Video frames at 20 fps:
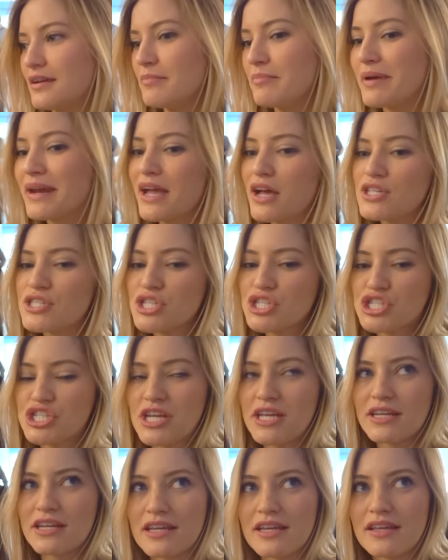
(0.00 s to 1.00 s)
but I also
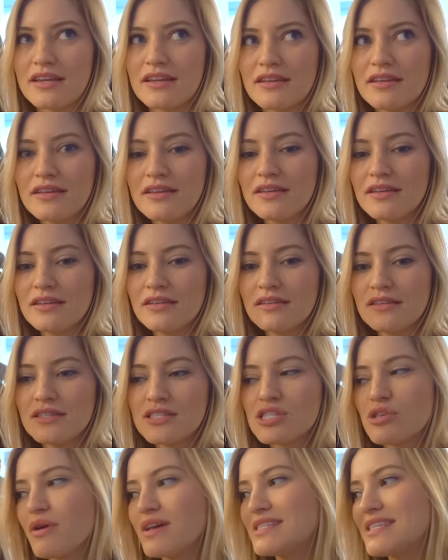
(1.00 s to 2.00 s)
cheated.
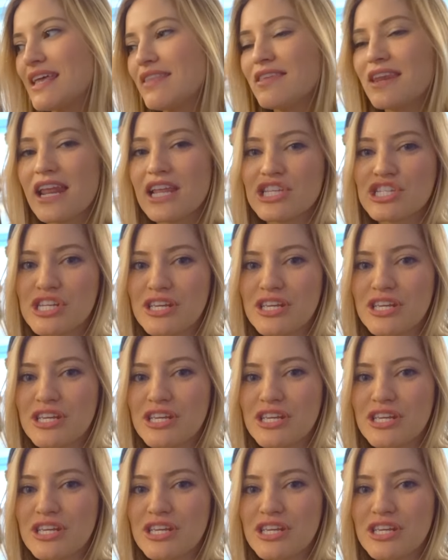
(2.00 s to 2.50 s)
So I said that I